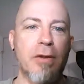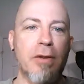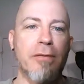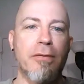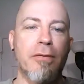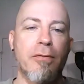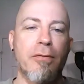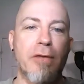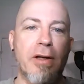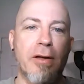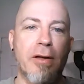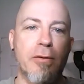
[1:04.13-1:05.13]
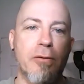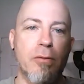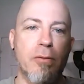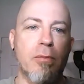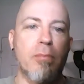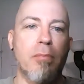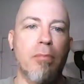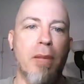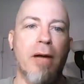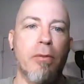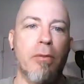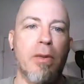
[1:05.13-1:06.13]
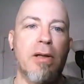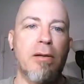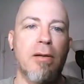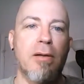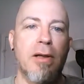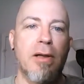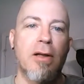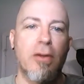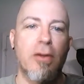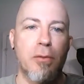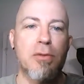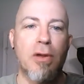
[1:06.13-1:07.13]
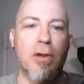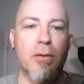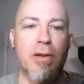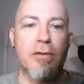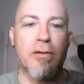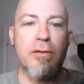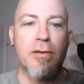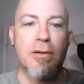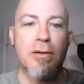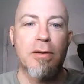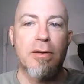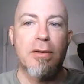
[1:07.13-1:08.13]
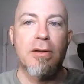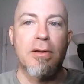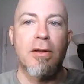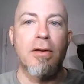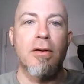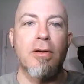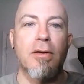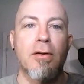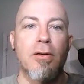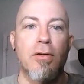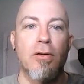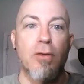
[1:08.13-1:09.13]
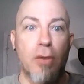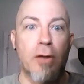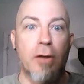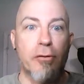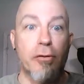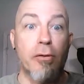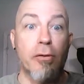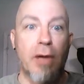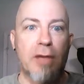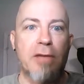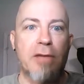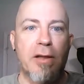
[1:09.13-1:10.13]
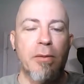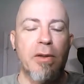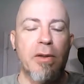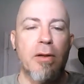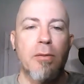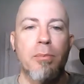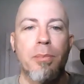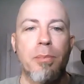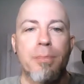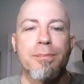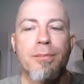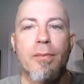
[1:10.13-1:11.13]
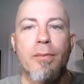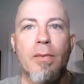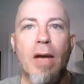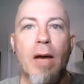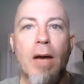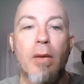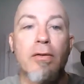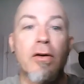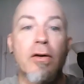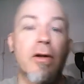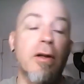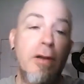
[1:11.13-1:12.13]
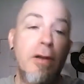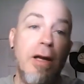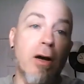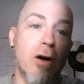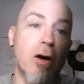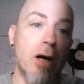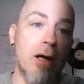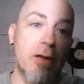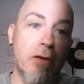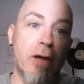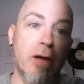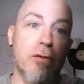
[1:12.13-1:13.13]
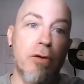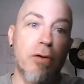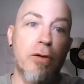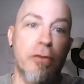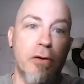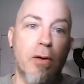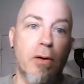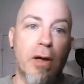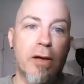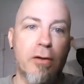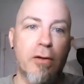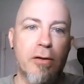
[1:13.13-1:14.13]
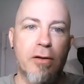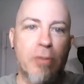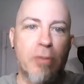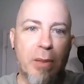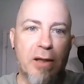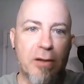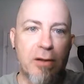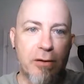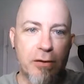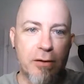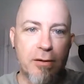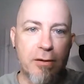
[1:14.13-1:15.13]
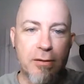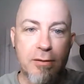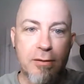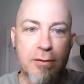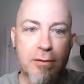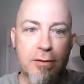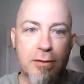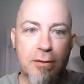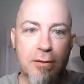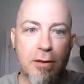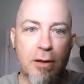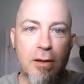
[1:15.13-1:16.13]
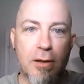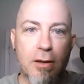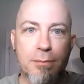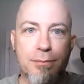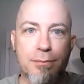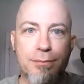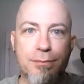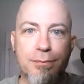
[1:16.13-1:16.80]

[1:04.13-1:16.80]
of videos back when, there was always lawn crew outside the window. However, they are on a schedule, so I could just pay attention um,